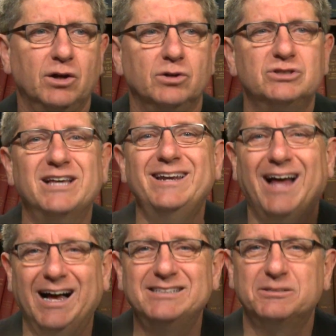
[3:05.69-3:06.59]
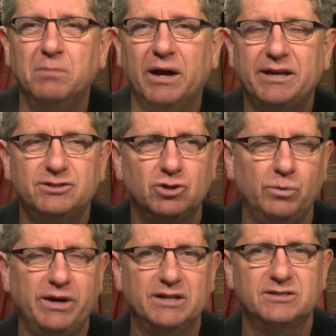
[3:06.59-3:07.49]
send us money so
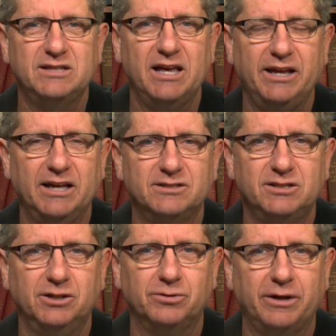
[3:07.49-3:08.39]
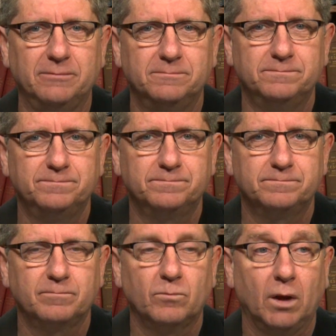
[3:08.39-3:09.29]
we can stand against Hillary.
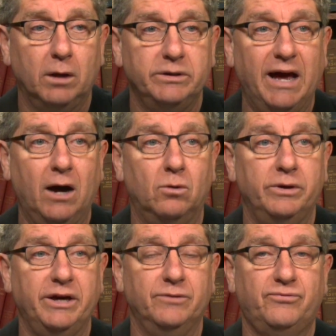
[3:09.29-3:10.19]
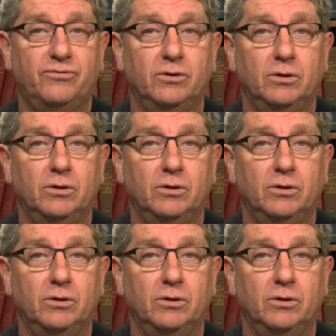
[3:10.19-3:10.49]
Now, if